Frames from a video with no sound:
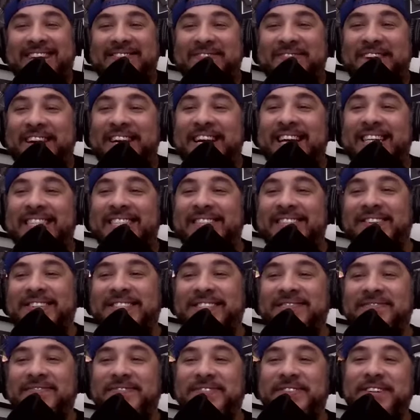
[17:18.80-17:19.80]
my next
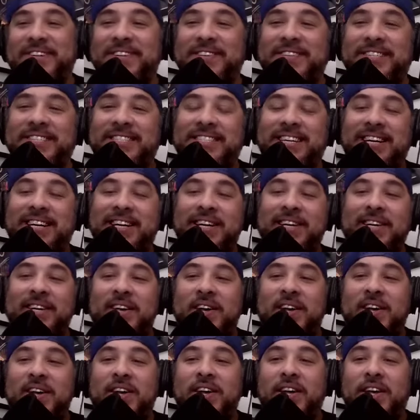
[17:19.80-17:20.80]
question for you is
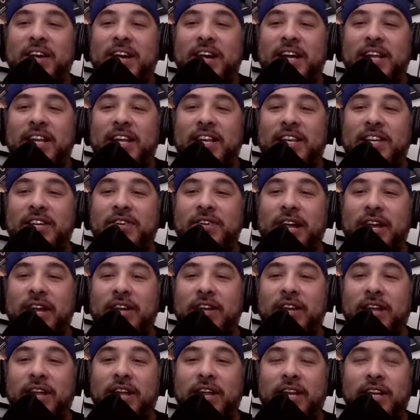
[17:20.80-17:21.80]

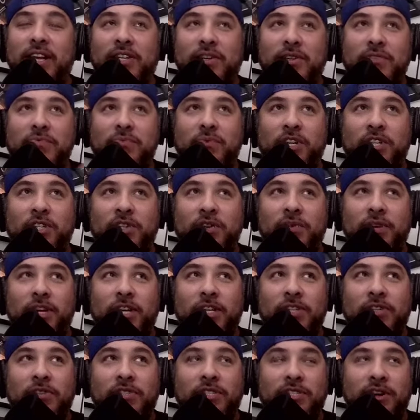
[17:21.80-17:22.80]
did
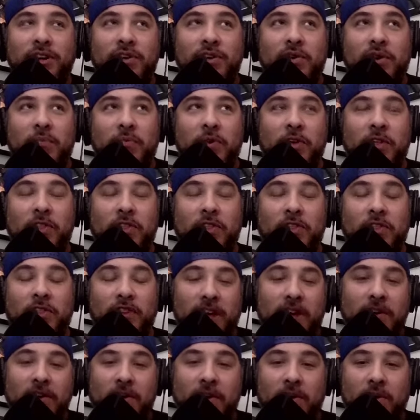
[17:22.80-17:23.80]
you start with
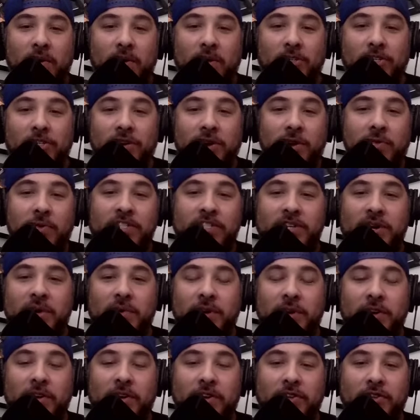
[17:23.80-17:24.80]
theater or did
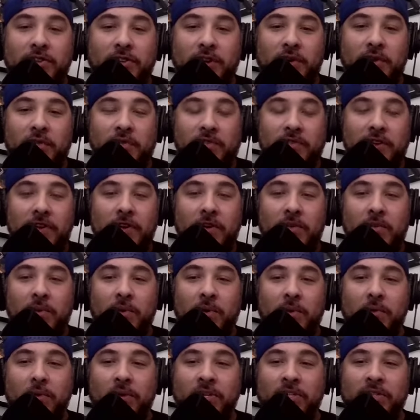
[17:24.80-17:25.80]
you go to film
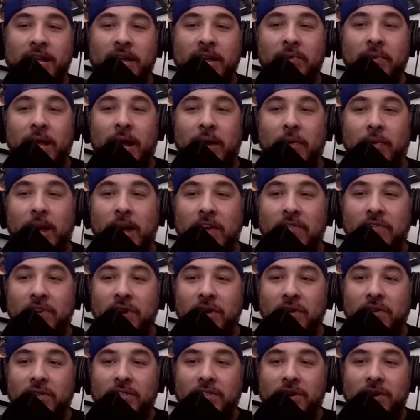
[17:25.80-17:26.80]
or was and like if
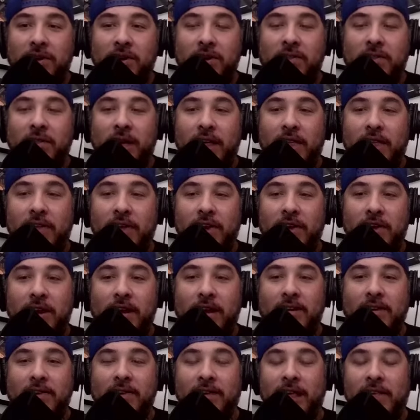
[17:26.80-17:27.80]
you started like theater
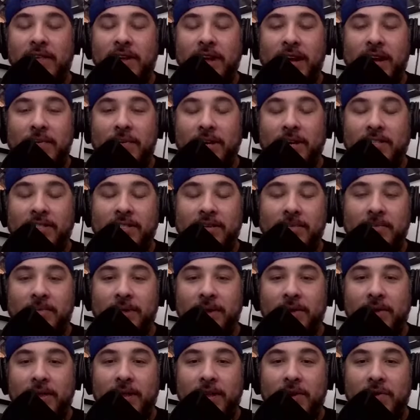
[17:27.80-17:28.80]
I think I read some
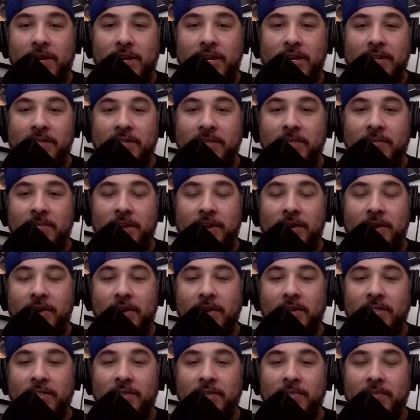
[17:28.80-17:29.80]
there that you had done some theater
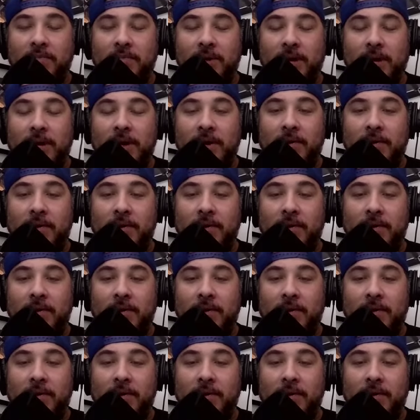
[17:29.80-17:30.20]
and some